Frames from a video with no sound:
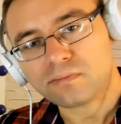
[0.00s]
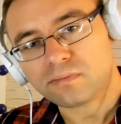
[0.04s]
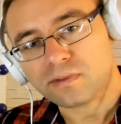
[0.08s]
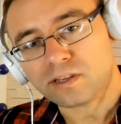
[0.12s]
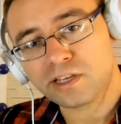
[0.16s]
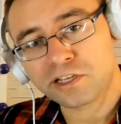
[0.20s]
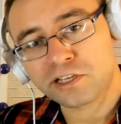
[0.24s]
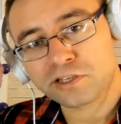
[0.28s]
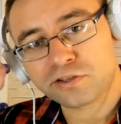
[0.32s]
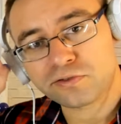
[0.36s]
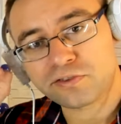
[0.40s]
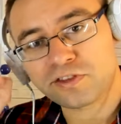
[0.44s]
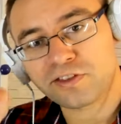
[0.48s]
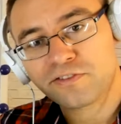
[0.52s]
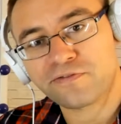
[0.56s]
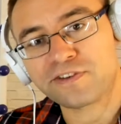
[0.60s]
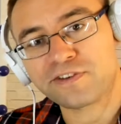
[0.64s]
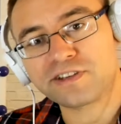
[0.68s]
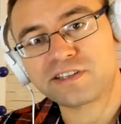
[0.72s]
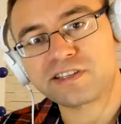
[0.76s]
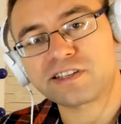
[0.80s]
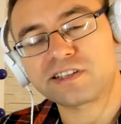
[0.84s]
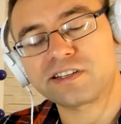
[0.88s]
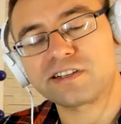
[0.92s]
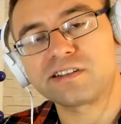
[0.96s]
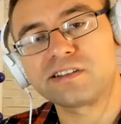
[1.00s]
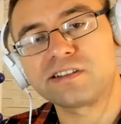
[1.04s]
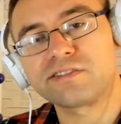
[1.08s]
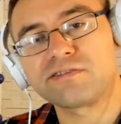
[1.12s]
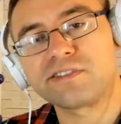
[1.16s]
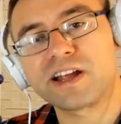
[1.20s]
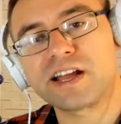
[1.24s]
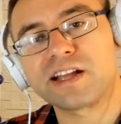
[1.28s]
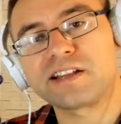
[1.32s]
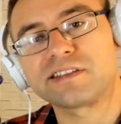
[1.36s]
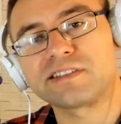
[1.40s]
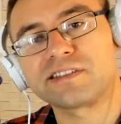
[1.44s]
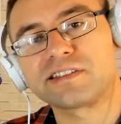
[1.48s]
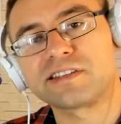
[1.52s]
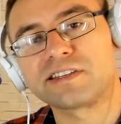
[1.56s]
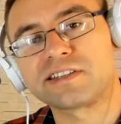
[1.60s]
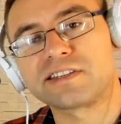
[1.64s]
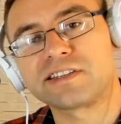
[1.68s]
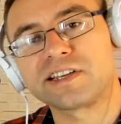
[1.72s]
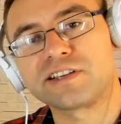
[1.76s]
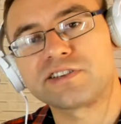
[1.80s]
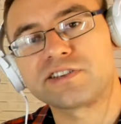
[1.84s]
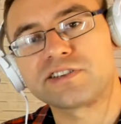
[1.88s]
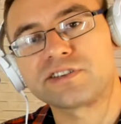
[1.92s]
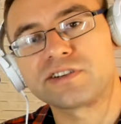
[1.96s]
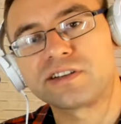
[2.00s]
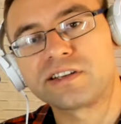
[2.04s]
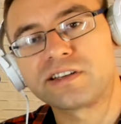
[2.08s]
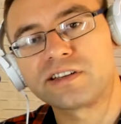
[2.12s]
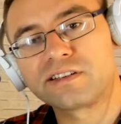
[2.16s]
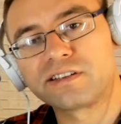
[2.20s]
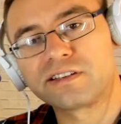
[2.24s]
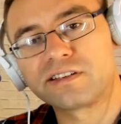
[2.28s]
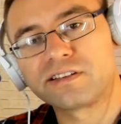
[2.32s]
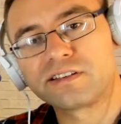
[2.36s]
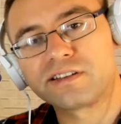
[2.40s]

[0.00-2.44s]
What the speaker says: into the physical reality, essentially.